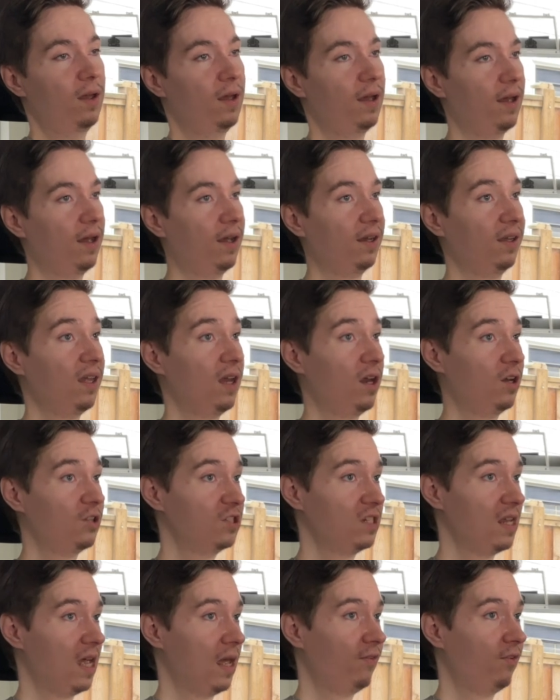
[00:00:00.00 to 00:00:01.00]
uh, care
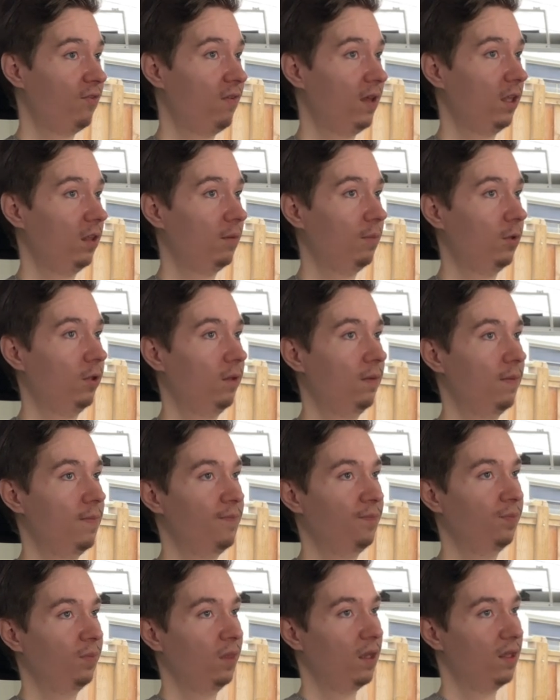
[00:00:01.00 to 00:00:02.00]
staff available,
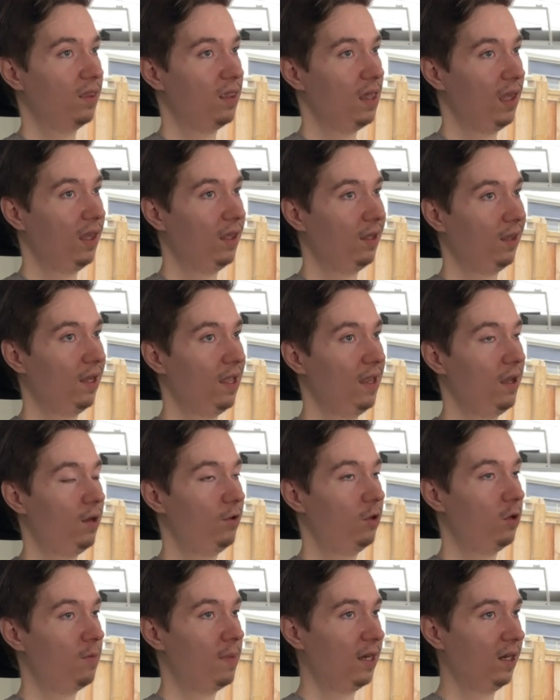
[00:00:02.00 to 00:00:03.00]
they can lay out
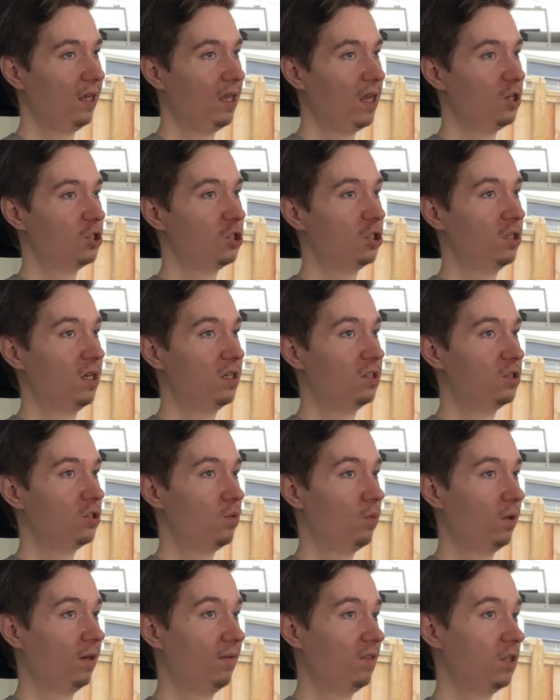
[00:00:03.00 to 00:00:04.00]
your medication into
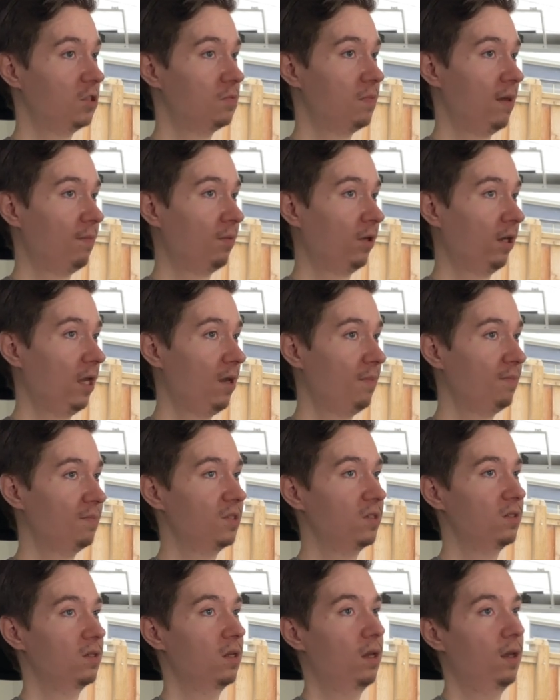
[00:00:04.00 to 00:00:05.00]
one of these paper
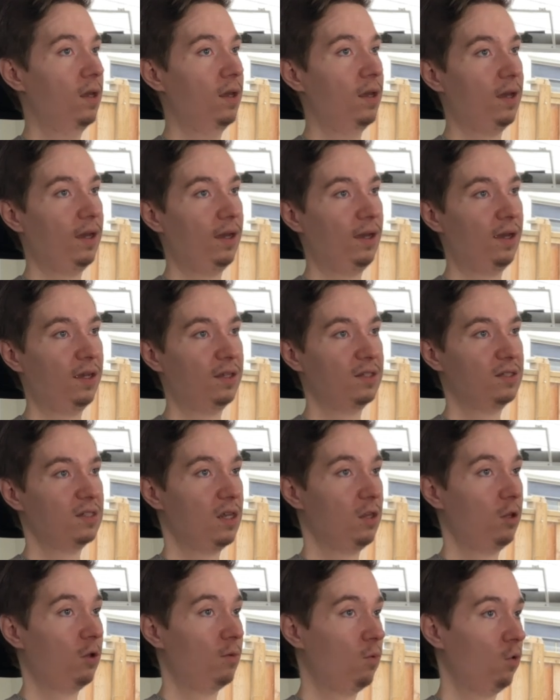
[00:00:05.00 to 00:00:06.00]
cups uh, say
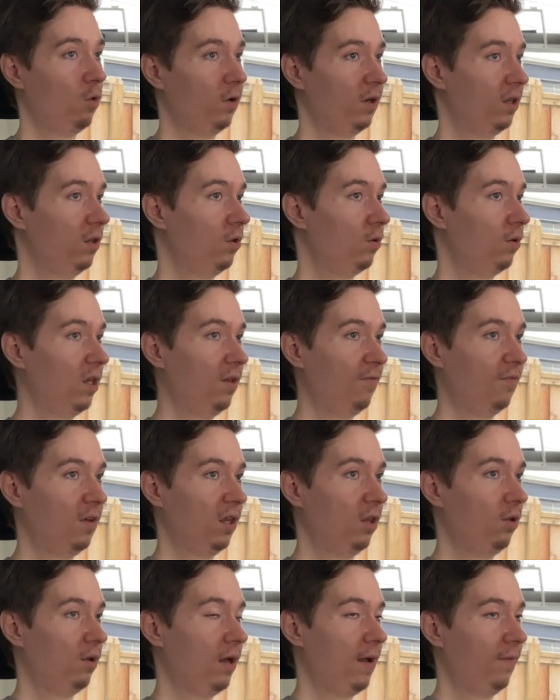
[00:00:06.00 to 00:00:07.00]
your morning, your evening,
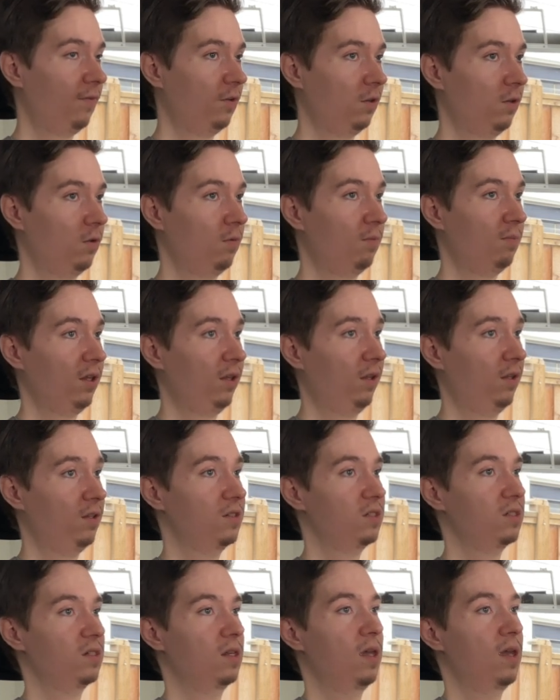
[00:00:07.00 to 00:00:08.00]
your afternoon
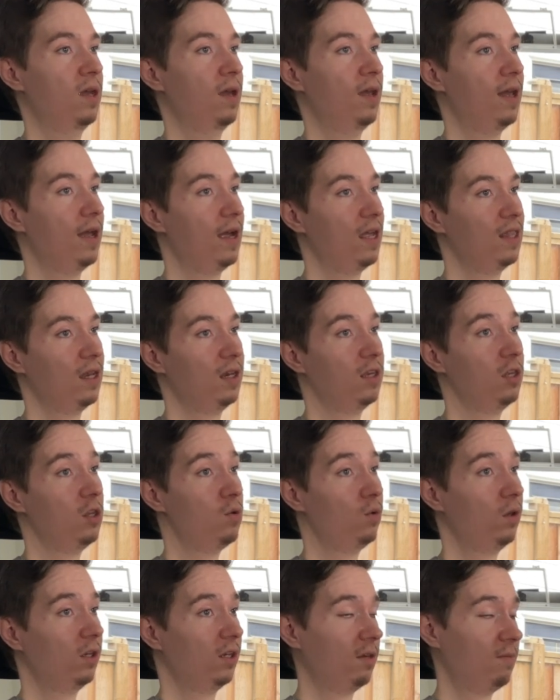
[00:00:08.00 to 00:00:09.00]
pills, and then you
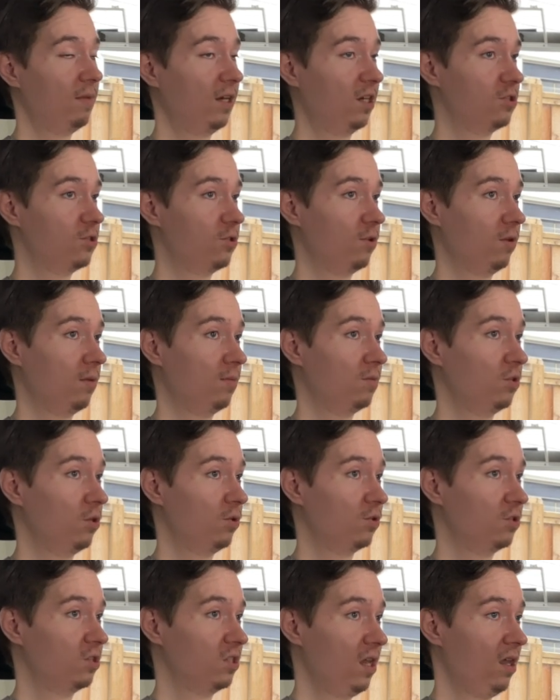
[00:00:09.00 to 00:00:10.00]
can administer them
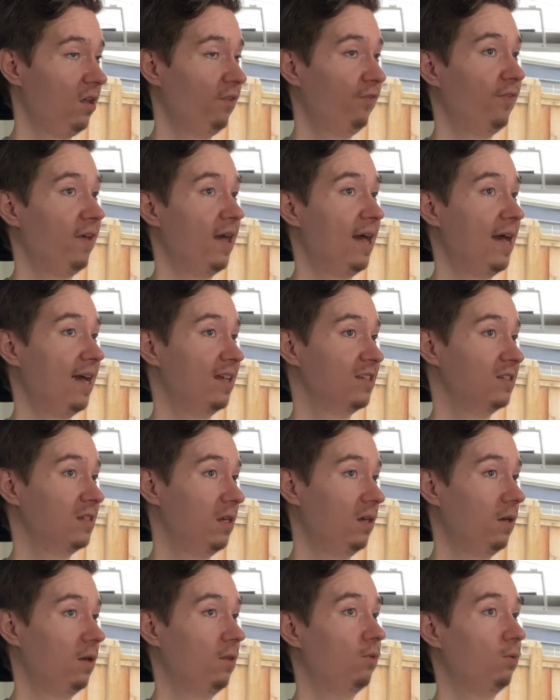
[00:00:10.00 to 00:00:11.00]
yourself as
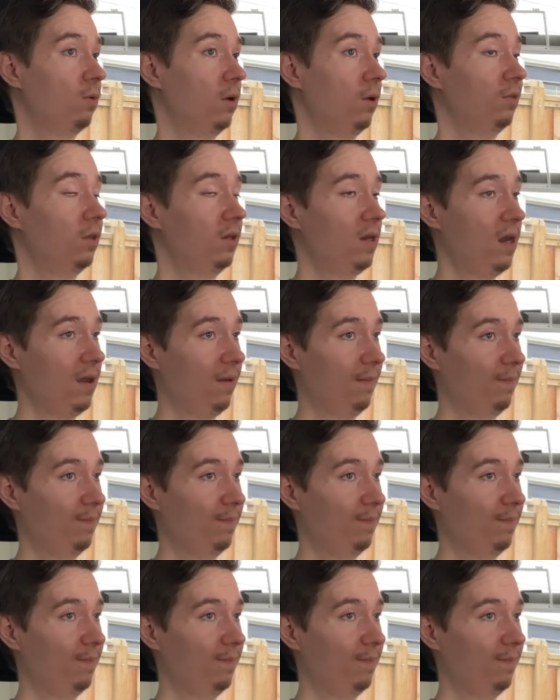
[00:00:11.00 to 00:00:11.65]
needed throughout the day.